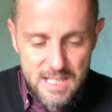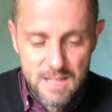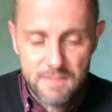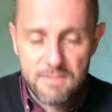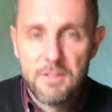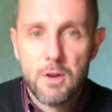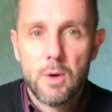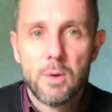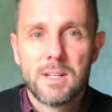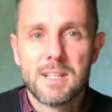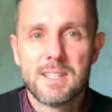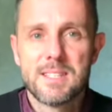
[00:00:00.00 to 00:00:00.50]
The
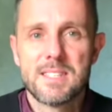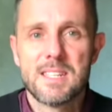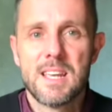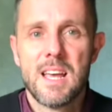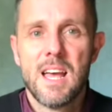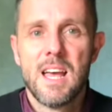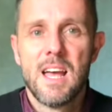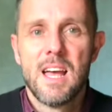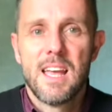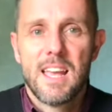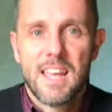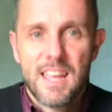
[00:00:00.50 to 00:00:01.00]
focus
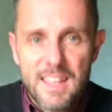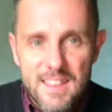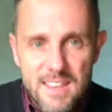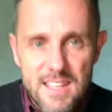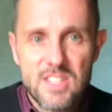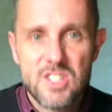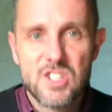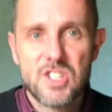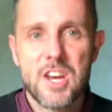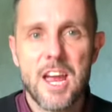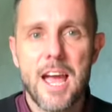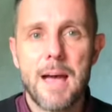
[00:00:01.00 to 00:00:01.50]
in
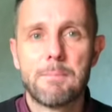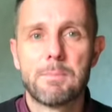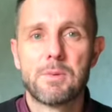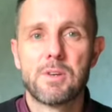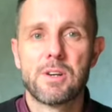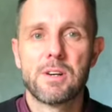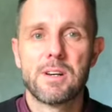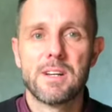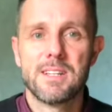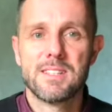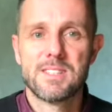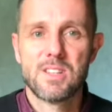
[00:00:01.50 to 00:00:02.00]
this
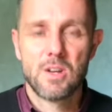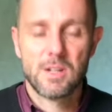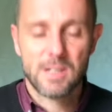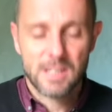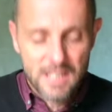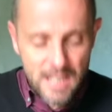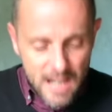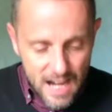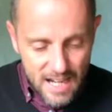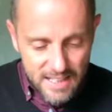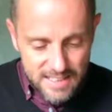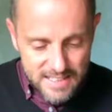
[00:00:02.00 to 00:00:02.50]
chapter is on
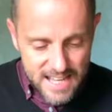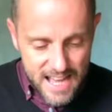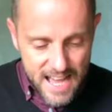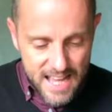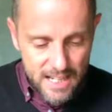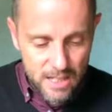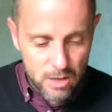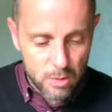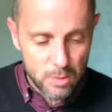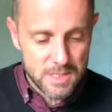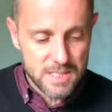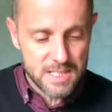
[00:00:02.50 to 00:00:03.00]
God's
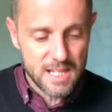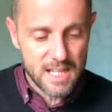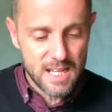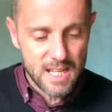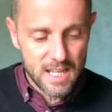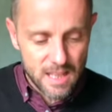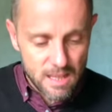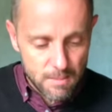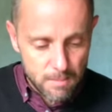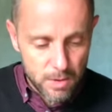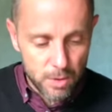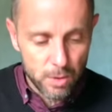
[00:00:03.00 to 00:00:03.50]
adequacy
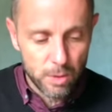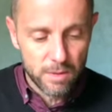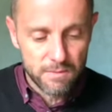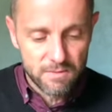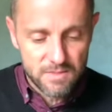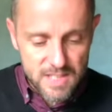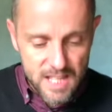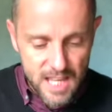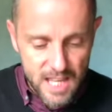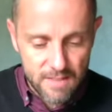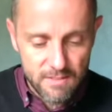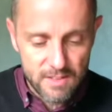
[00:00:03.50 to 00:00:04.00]
in the middle
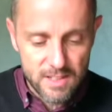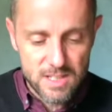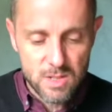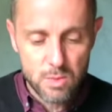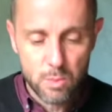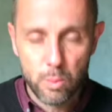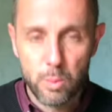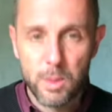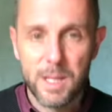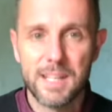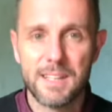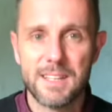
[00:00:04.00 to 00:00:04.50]
of
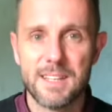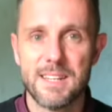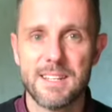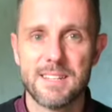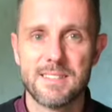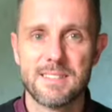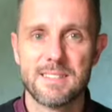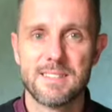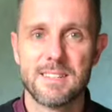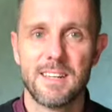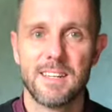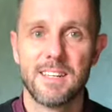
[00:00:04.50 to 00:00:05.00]
David's
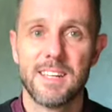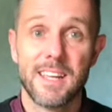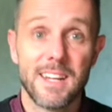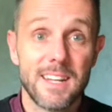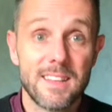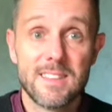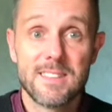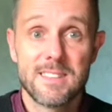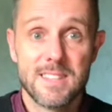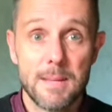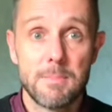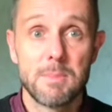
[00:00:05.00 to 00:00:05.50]
weakness. And yet
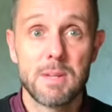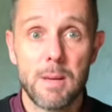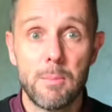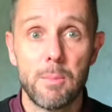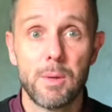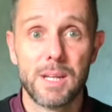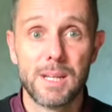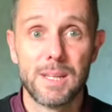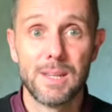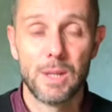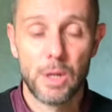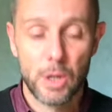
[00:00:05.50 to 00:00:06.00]
at the same time,
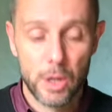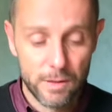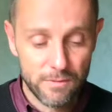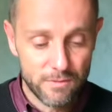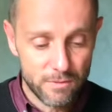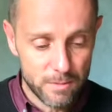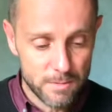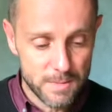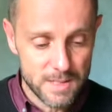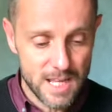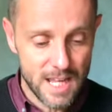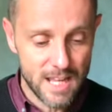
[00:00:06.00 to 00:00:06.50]
we can learn
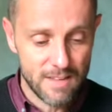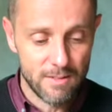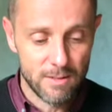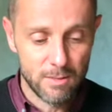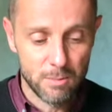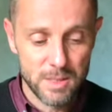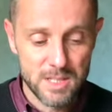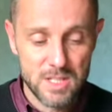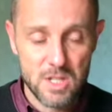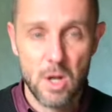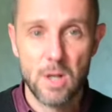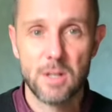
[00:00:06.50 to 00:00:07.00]
from David.
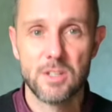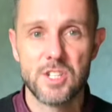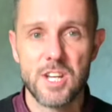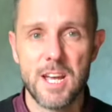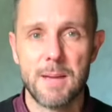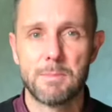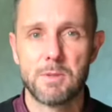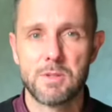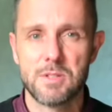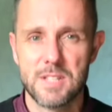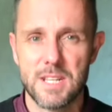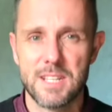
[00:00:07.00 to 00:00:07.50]
We saw in
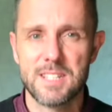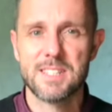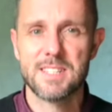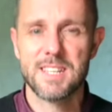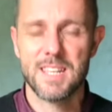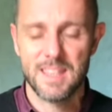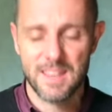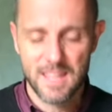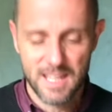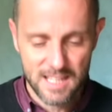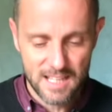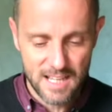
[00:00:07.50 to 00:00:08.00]
chapter
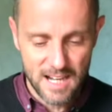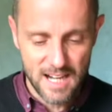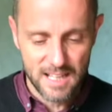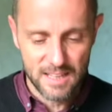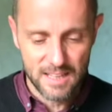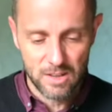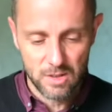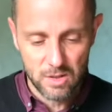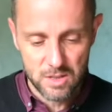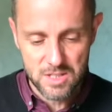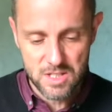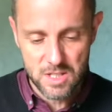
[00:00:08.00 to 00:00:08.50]
16 that
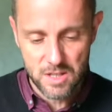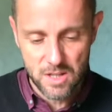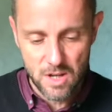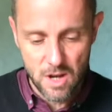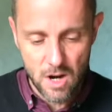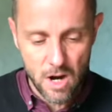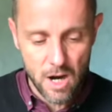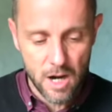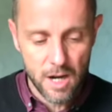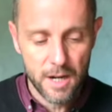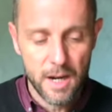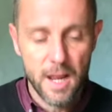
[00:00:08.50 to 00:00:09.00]
God looks on the
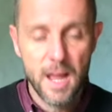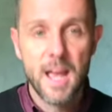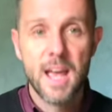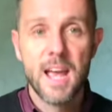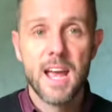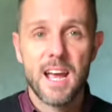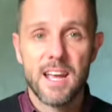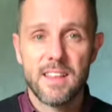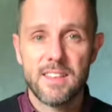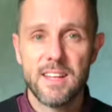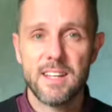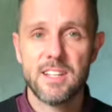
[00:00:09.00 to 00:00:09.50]
heart
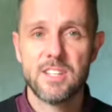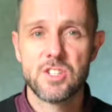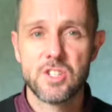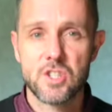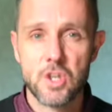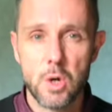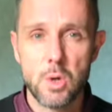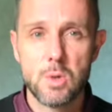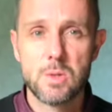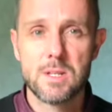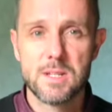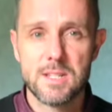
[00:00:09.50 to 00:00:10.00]
and that he's
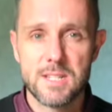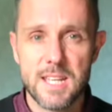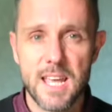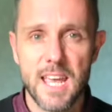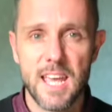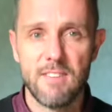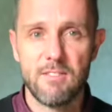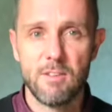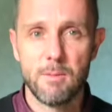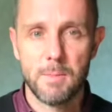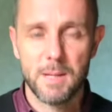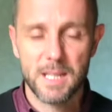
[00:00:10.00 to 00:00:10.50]
chosen
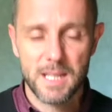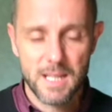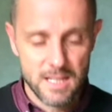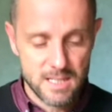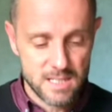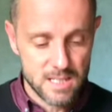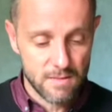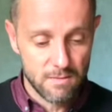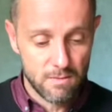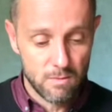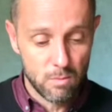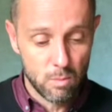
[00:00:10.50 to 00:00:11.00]
David
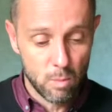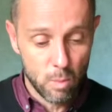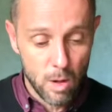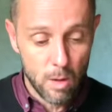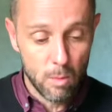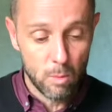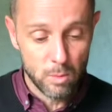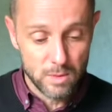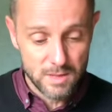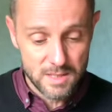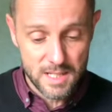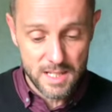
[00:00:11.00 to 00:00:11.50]
because of
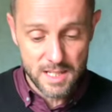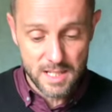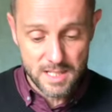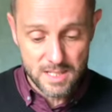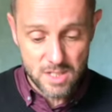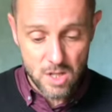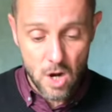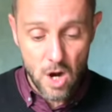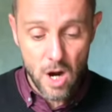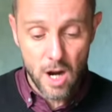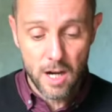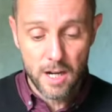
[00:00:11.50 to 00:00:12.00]
what was in his
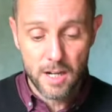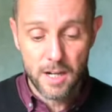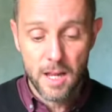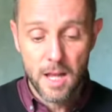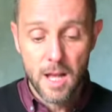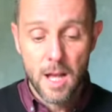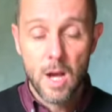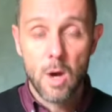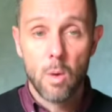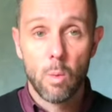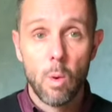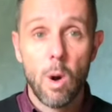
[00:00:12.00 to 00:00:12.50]
heart.
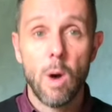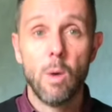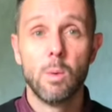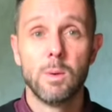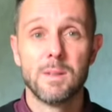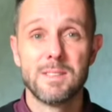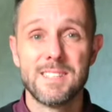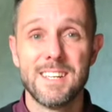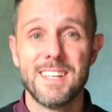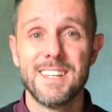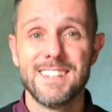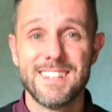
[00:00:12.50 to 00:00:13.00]
What
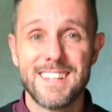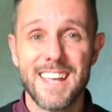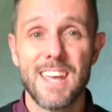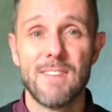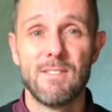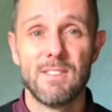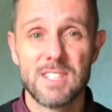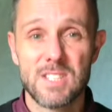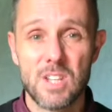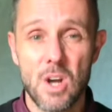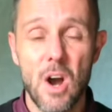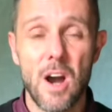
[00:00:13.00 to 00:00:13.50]
was in
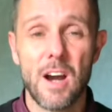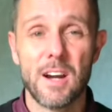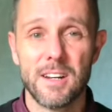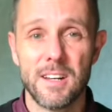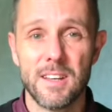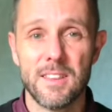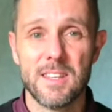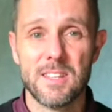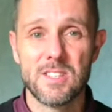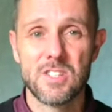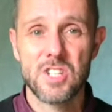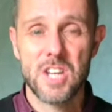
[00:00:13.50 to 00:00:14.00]
David's heart
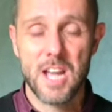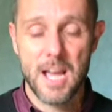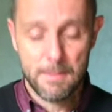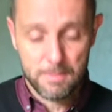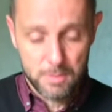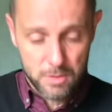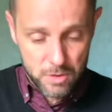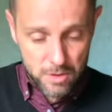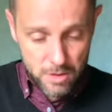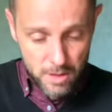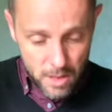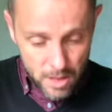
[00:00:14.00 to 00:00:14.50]
in this
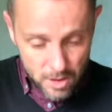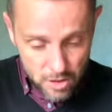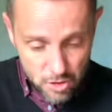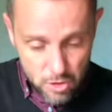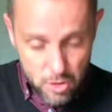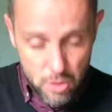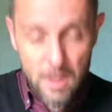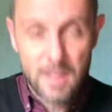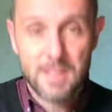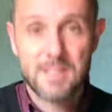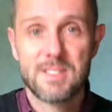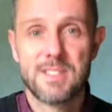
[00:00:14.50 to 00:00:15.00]
chapter?
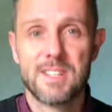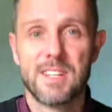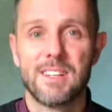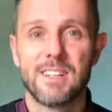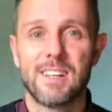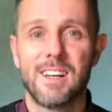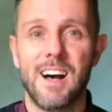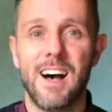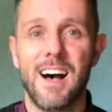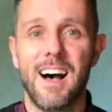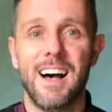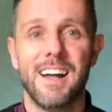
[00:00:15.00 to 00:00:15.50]
Trust in
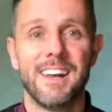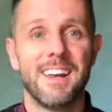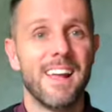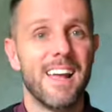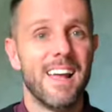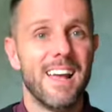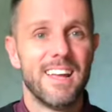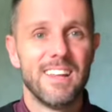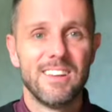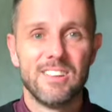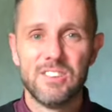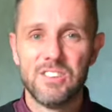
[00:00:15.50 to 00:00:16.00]
God,
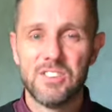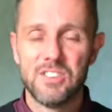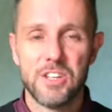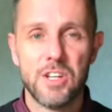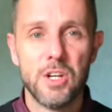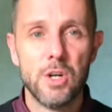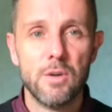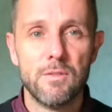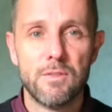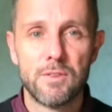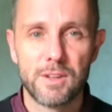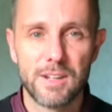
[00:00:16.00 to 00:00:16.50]

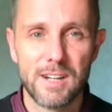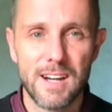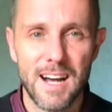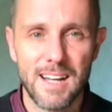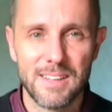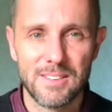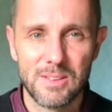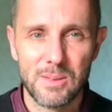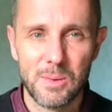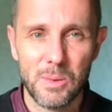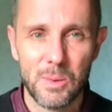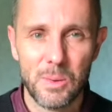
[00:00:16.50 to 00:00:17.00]
zeal for
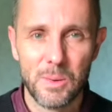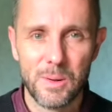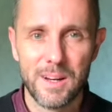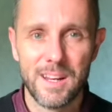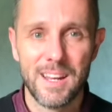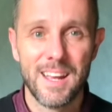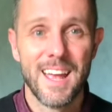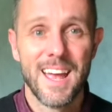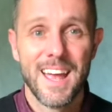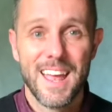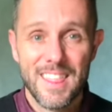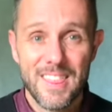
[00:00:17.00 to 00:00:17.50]
God's
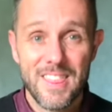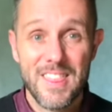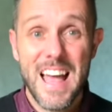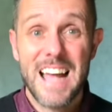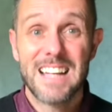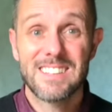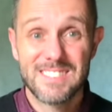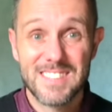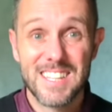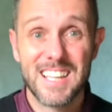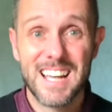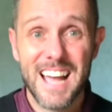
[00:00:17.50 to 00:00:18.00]
glory.
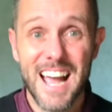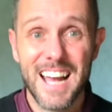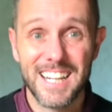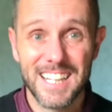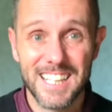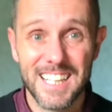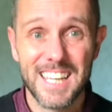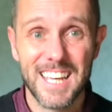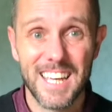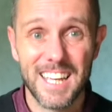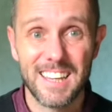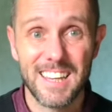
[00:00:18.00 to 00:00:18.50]
That's the kind
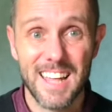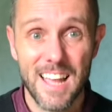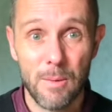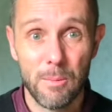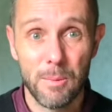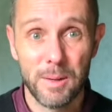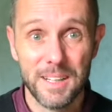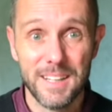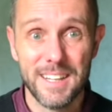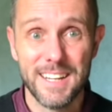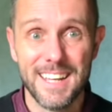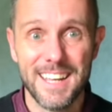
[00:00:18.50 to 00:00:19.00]
of king that
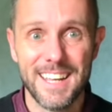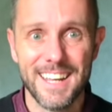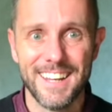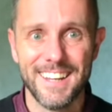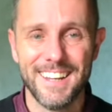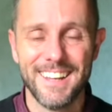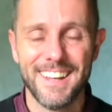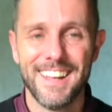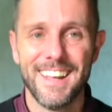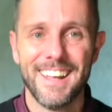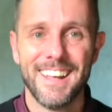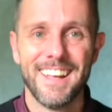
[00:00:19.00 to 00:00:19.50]
we need.